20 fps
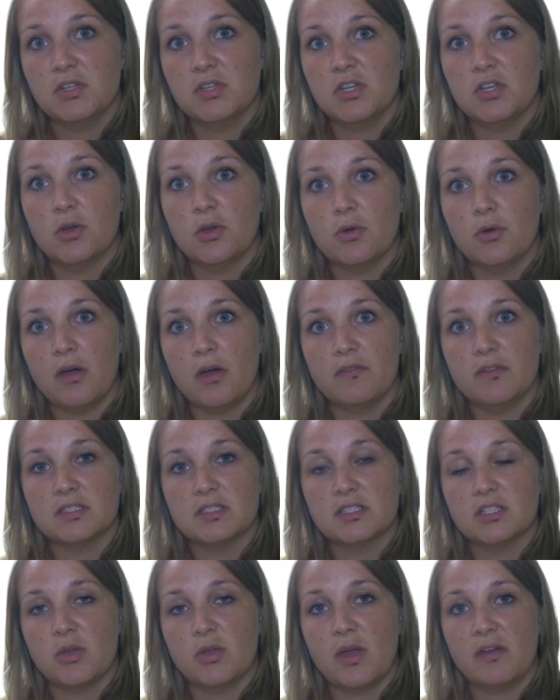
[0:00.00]

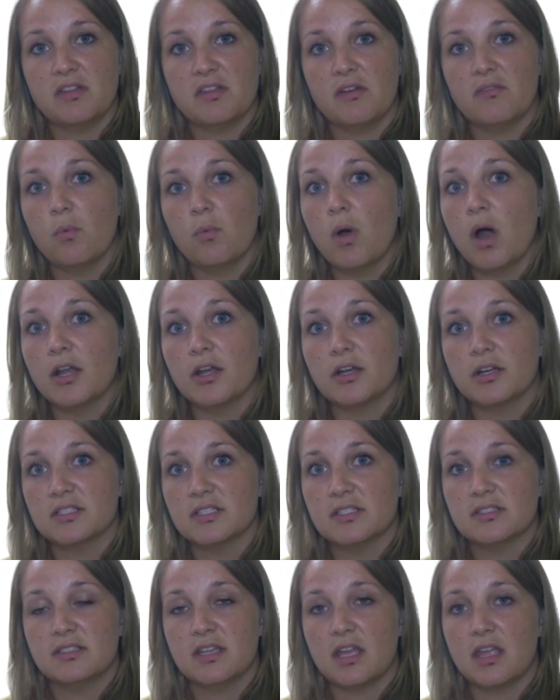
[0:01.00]
Obviously you have to have water
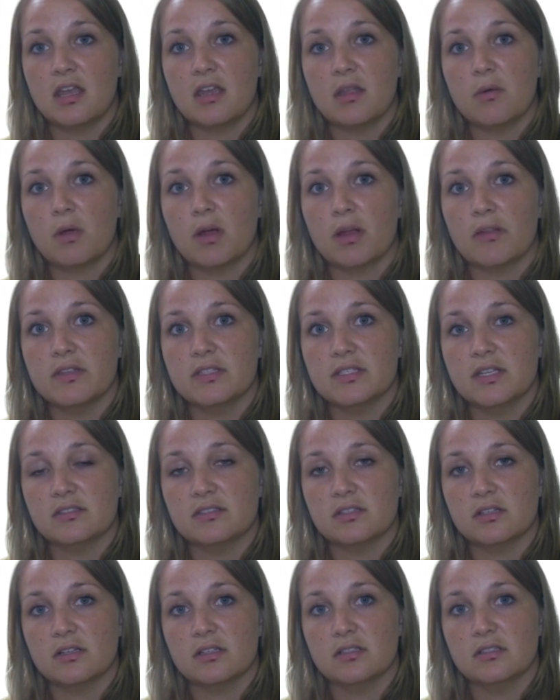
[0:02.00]
to stay anywhere in the
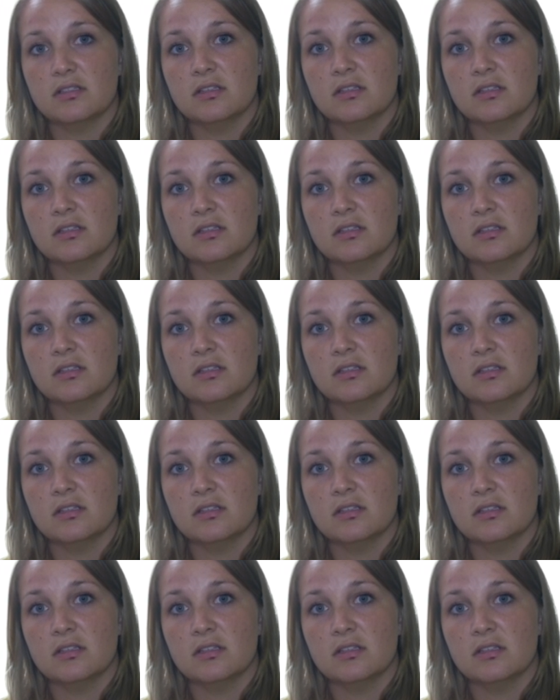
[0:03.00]
desert,